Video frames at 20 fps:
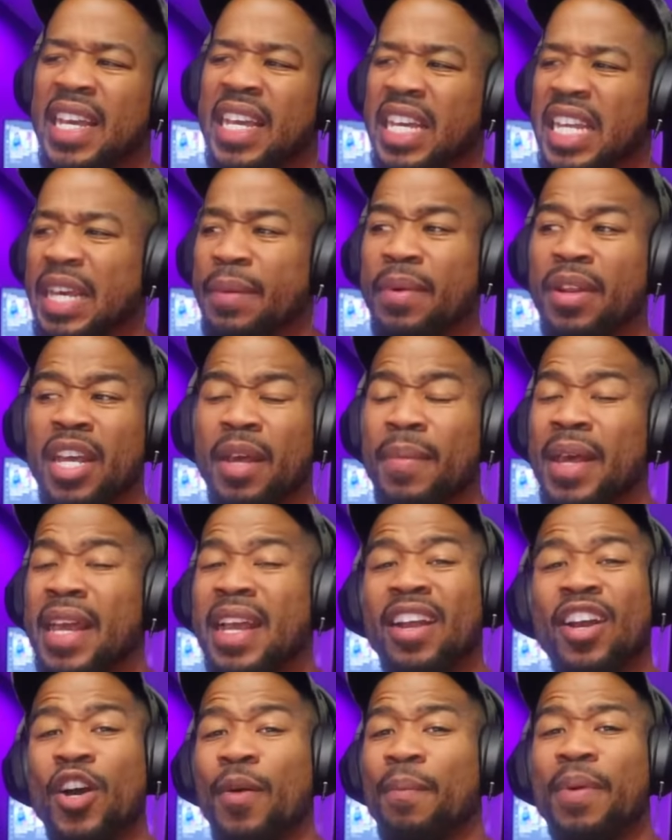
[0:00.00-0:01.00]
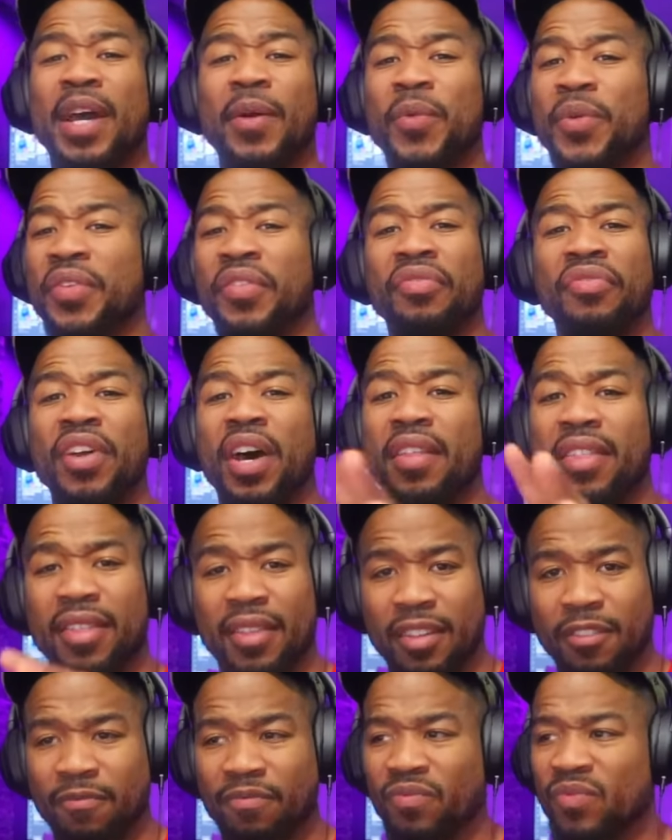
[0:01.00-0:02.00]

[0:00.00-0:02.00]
And Eminem ain't come back with nothing.